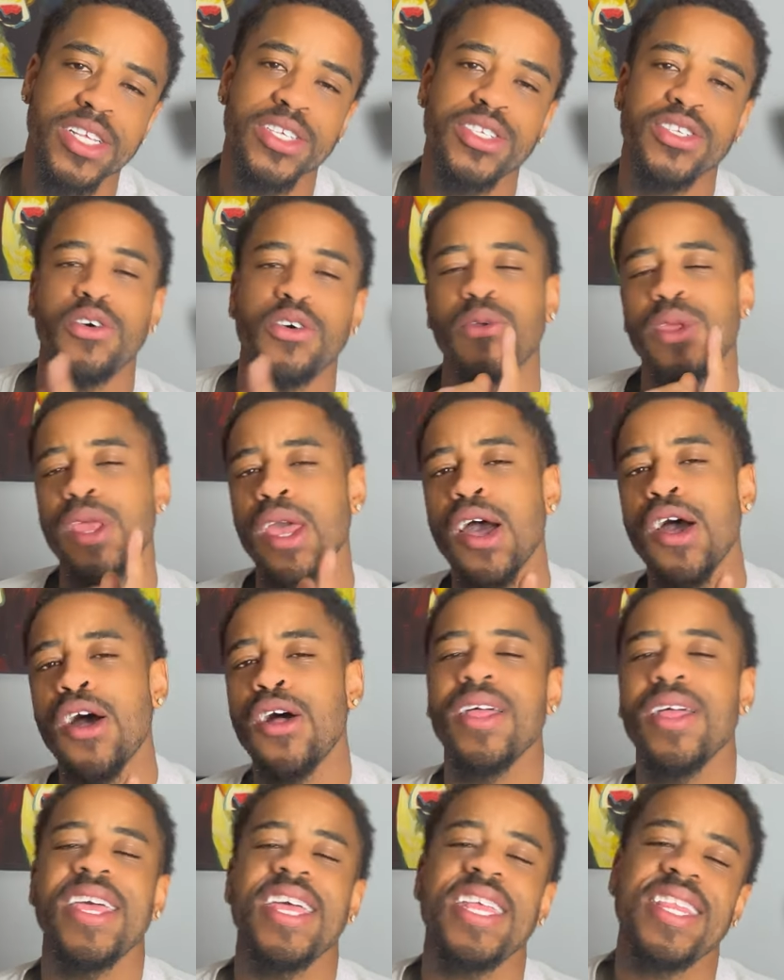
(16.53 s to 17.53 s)
So
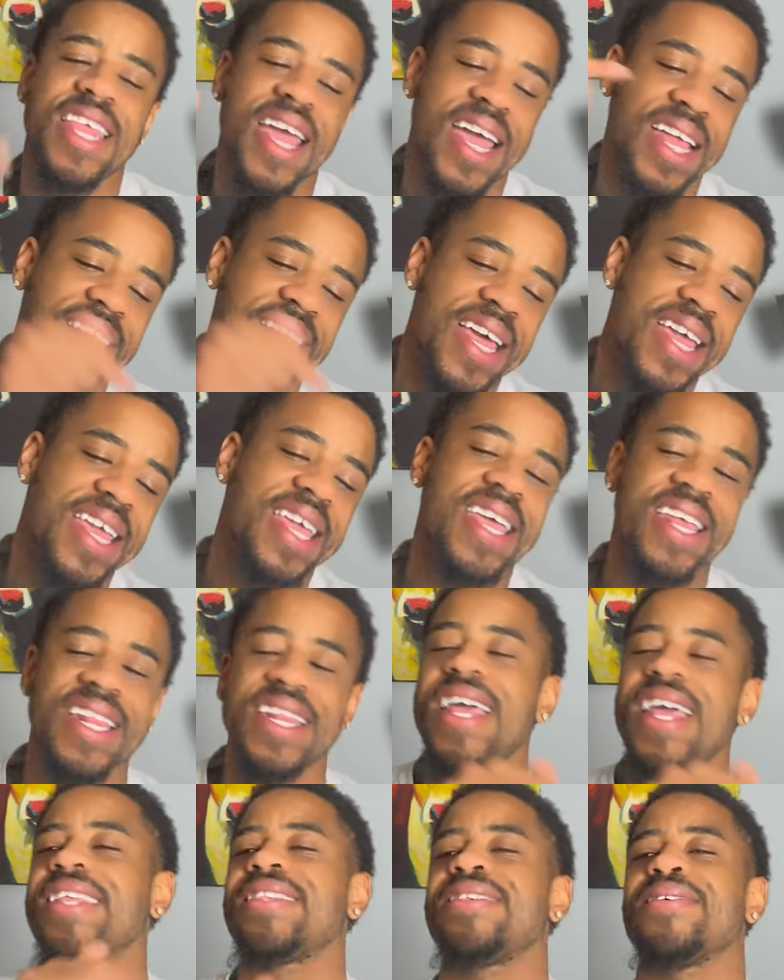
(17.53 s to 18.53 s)
y'all hit that like, hit
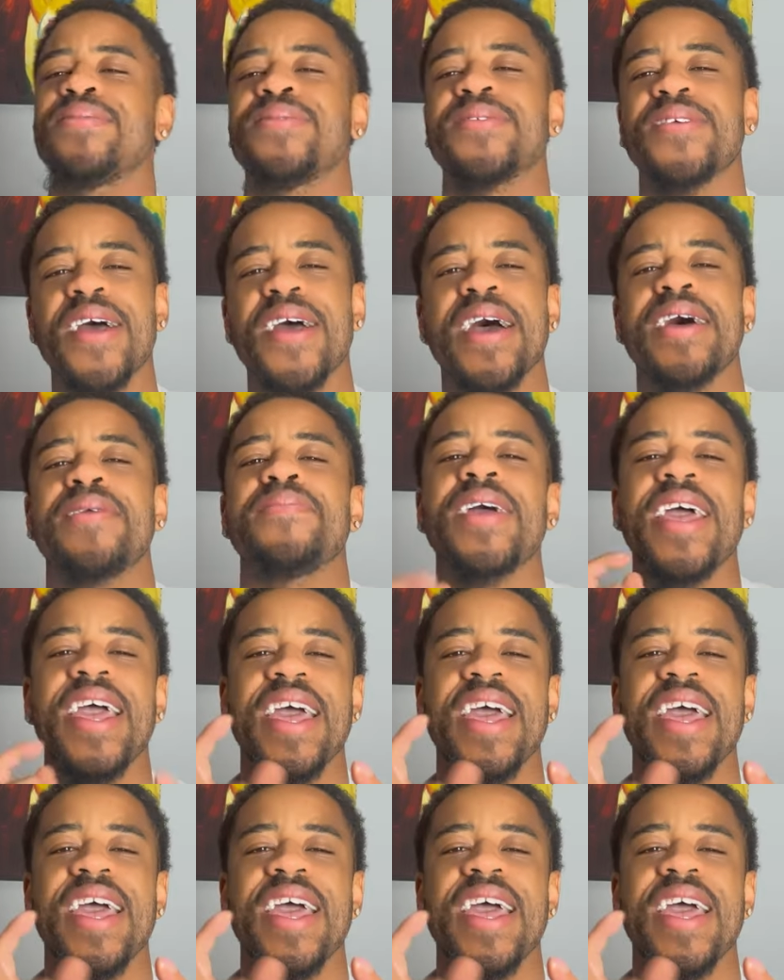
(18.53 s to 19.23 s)
that subscribe,